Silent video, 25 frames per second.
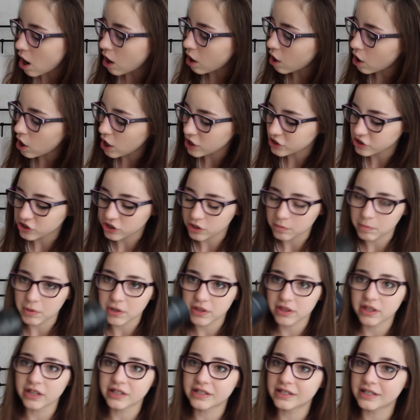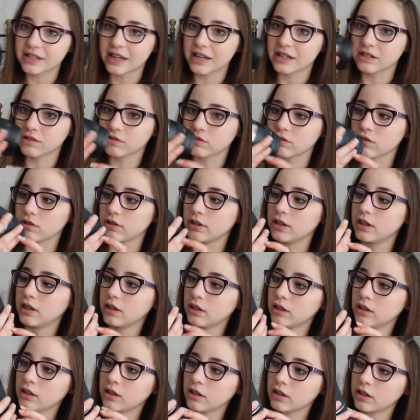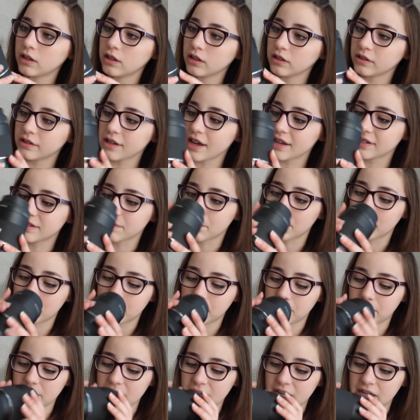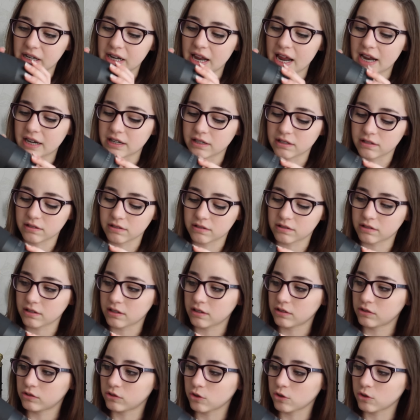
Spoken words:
I should have put this lens on it. That is a big lens.